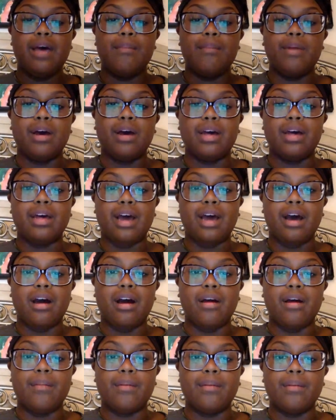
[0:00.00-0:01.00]
But
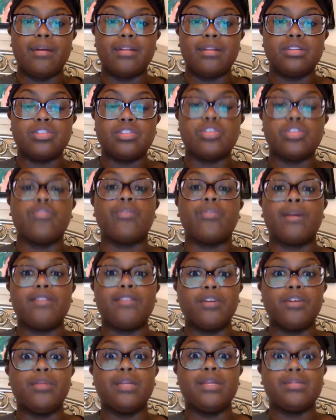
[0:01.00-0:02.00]
so for my
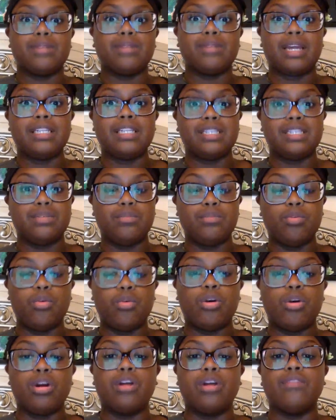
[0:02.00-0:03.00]
field placement, I did
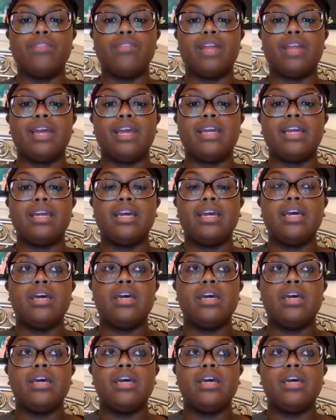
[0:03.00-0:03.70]
more of like